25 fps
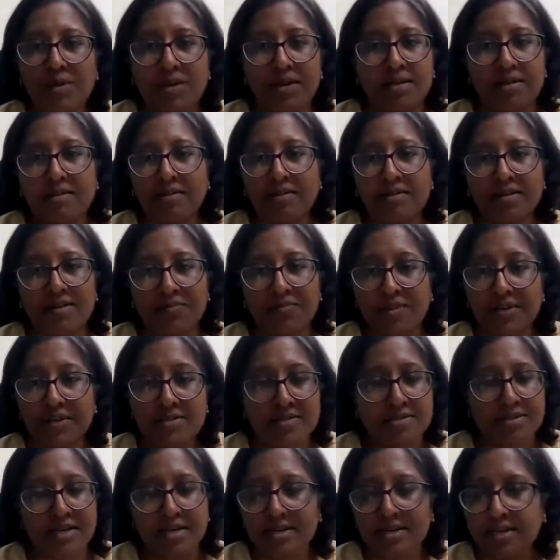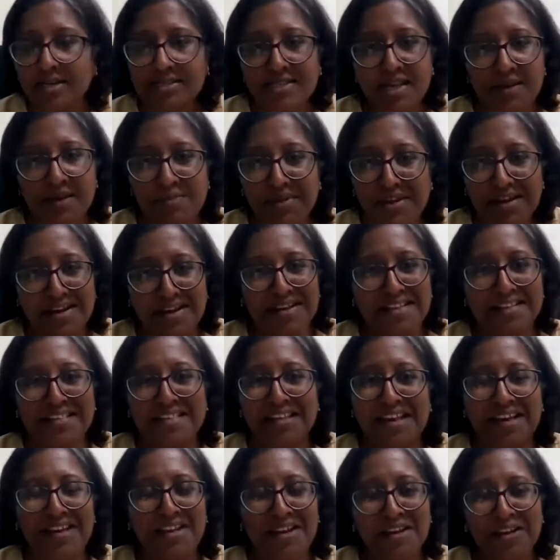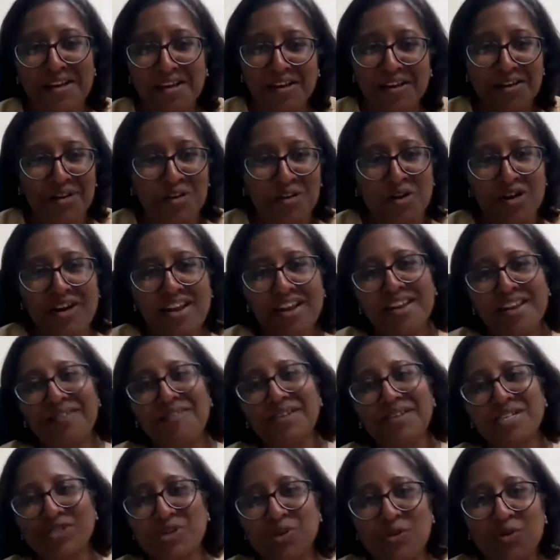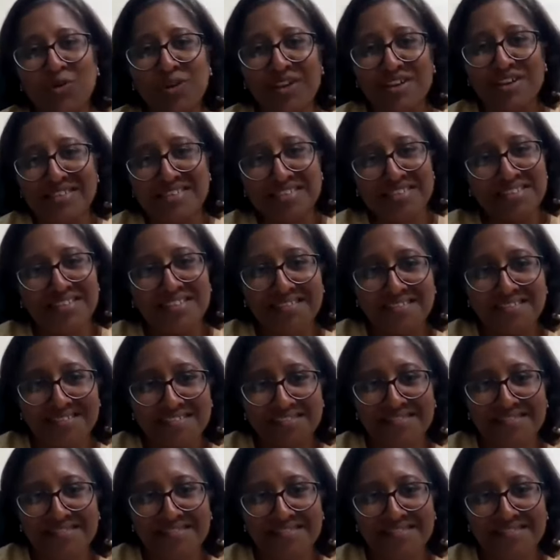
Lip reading: But if the strict examiner are there, you are anyways clueless.